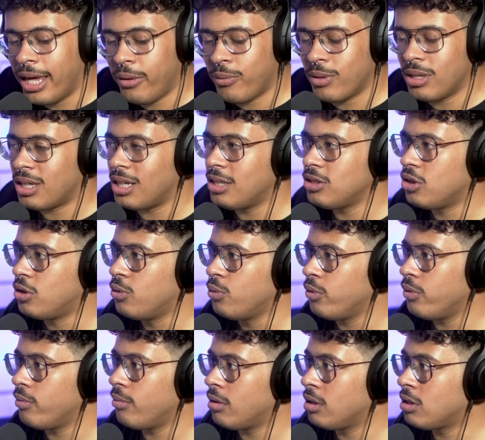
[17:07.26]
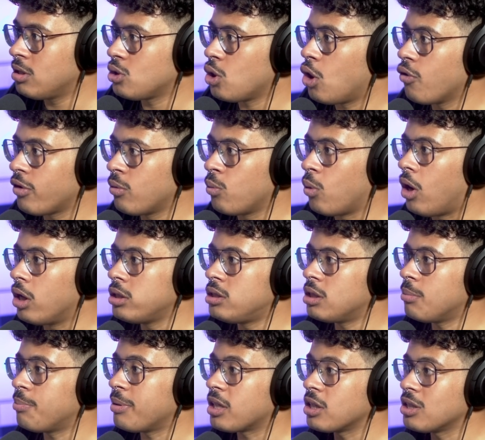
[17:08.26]
like when things are dissolve in
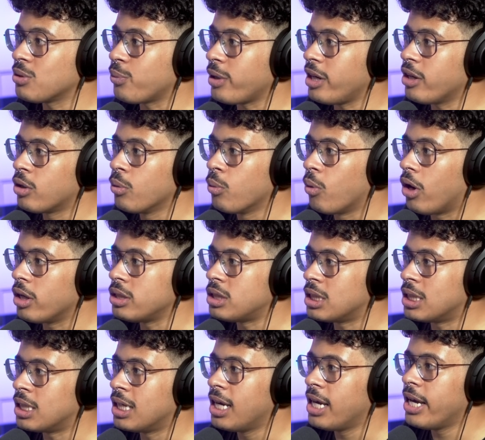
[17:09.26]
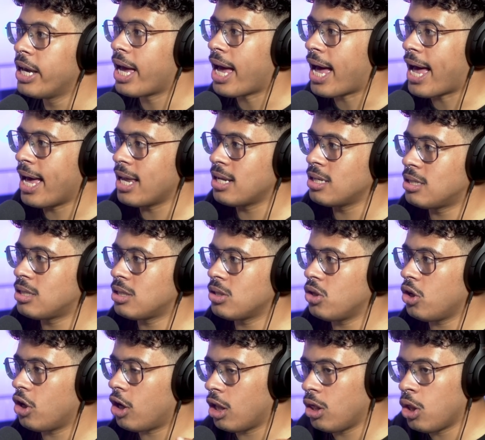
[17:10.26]
water because we are water, and
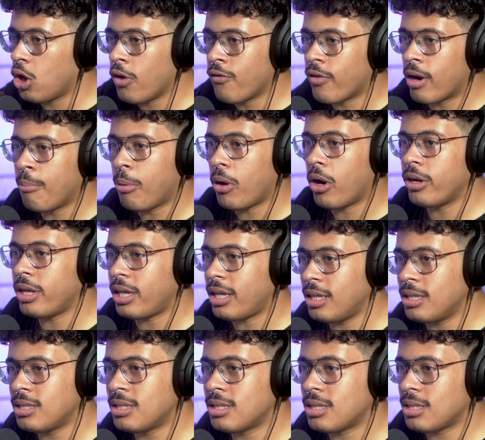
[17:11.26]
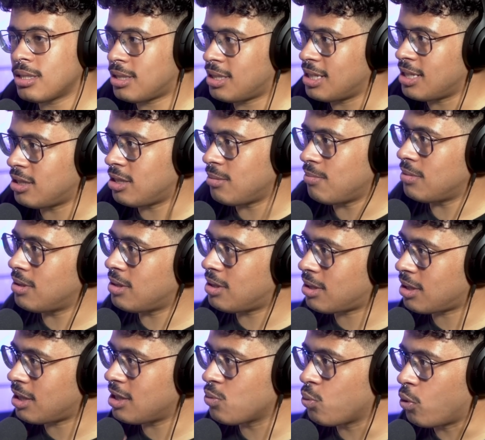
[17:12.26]
a lot of our body's
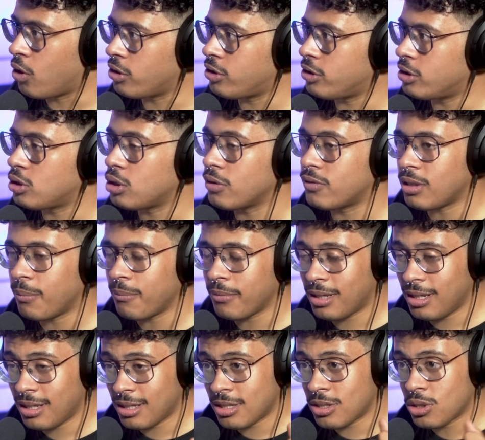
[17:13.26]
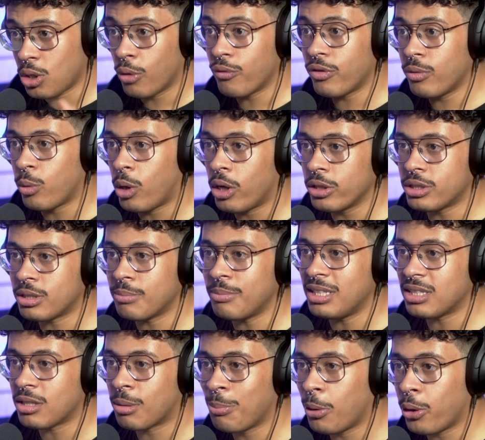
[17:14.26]
systems is water. So if something can dissolve in water, it
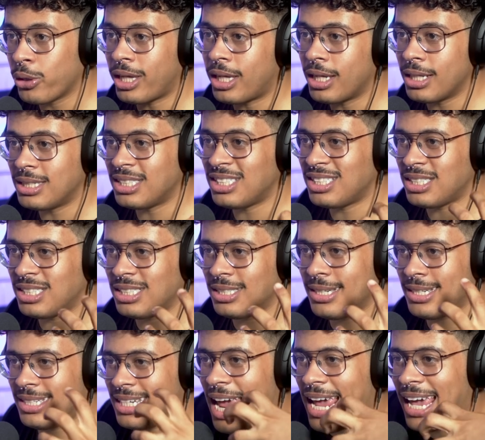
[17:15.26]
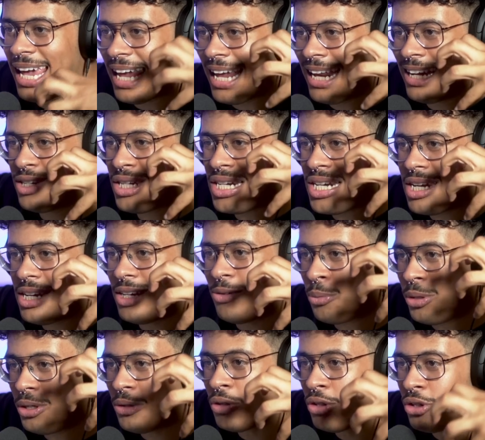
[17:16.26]
means our body can take it in
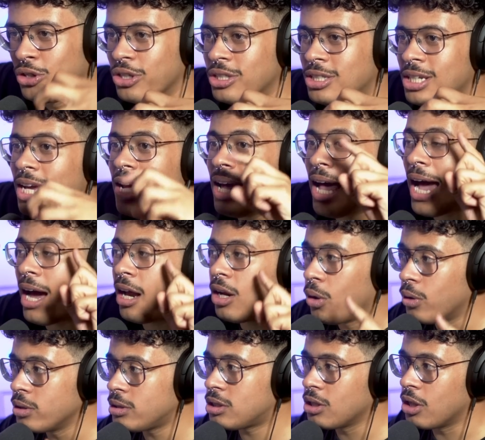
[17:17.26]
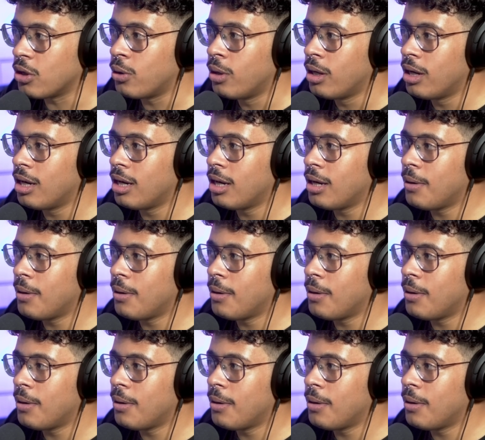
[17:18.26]
real Yeah. good, and also.